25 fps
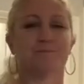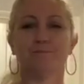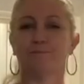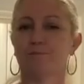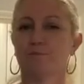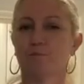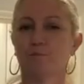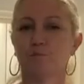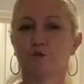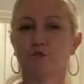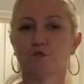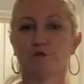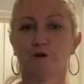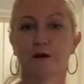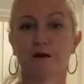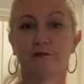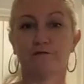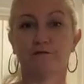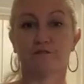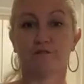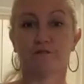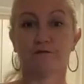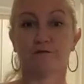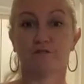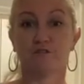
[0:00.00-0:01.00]
We tried for
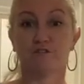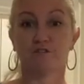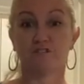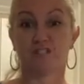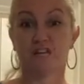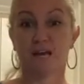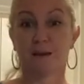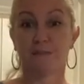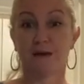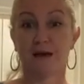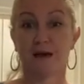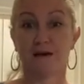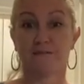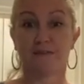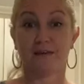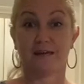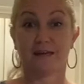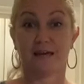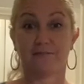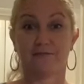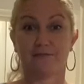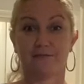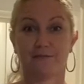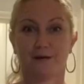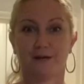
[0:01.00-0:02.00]
the first time having
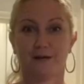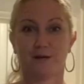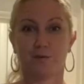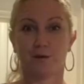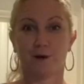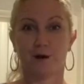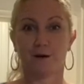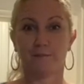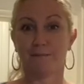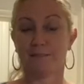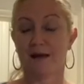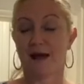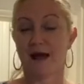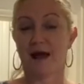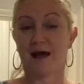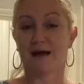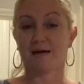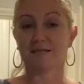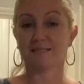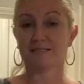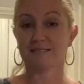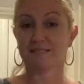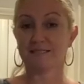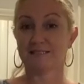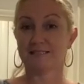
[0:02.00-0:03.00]
everybody wear
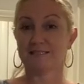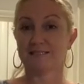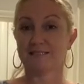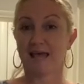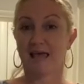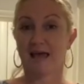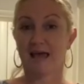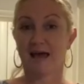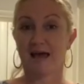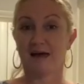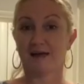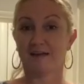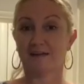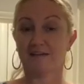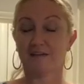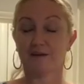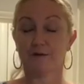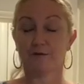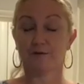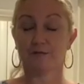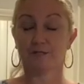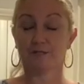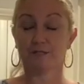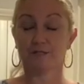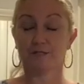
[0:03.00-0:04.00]
masks, and they
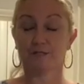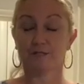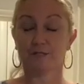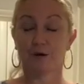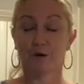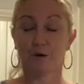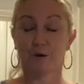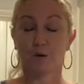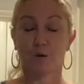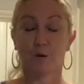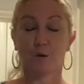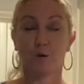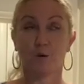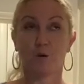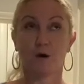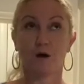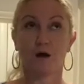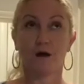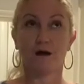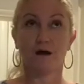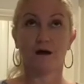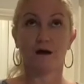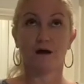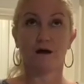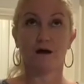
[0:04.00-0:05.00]
were so
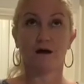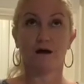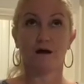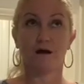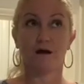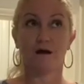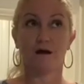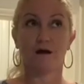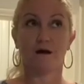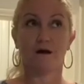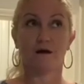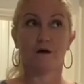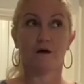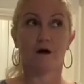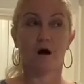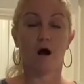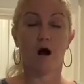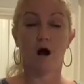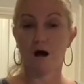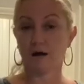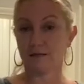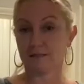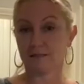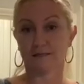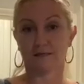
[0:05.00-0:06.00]

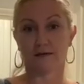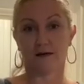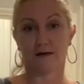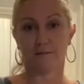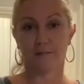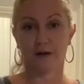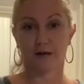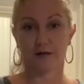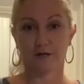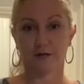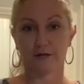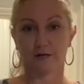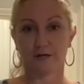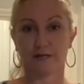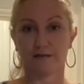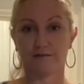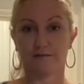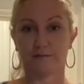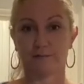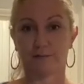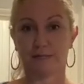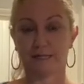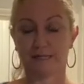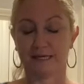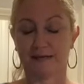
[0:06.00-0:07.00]
awesome. I couldn't even
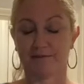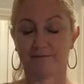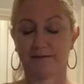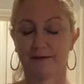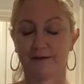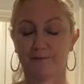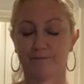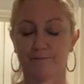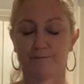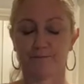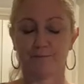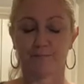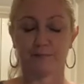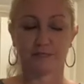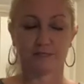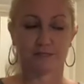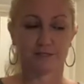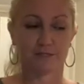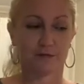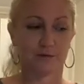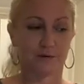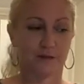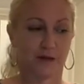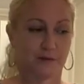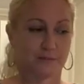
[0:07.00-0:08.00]
believe it.
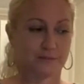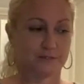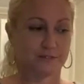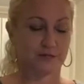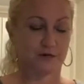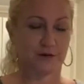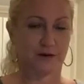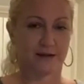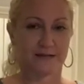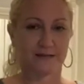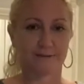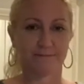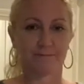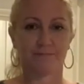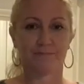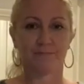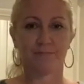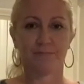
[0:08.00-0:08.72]
So that was great.